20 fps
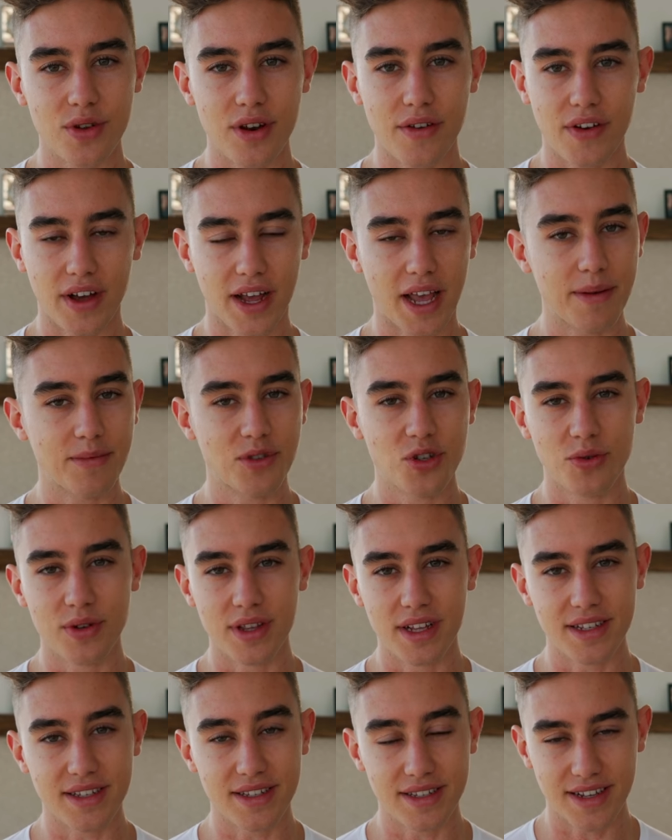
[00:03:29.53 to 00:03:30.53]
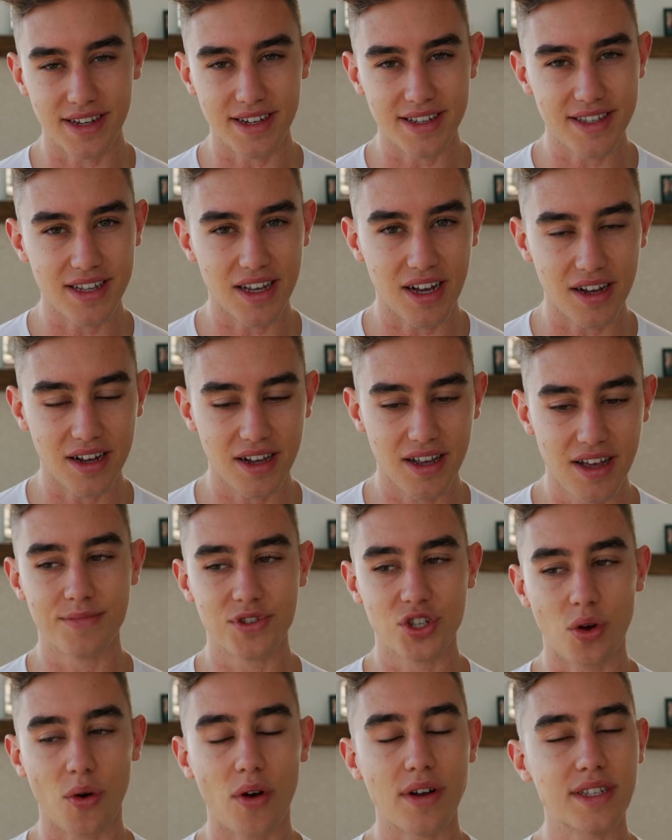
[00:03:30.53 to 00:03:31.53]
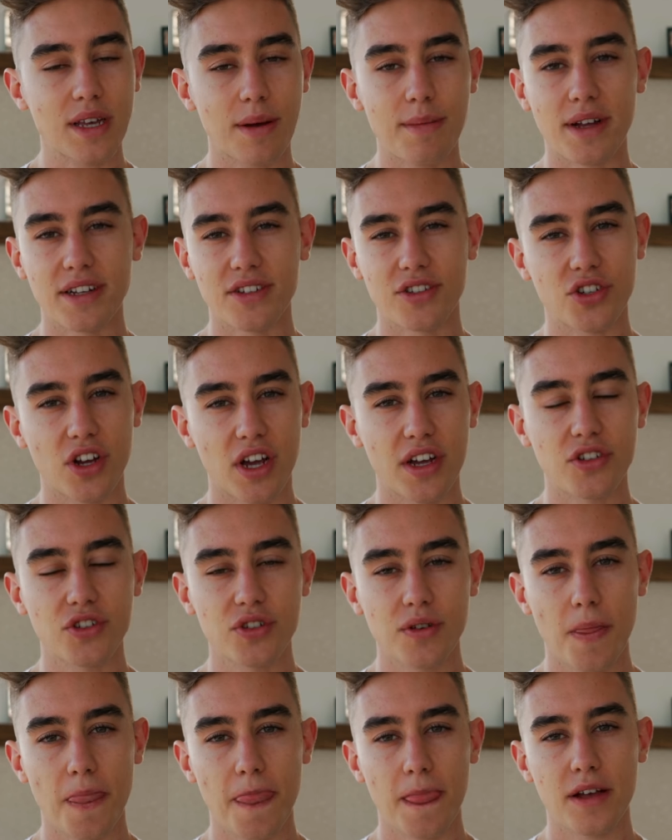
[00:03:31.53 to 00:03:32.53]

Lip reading: and if I keep doing this, it's gonna suck. So something had to change.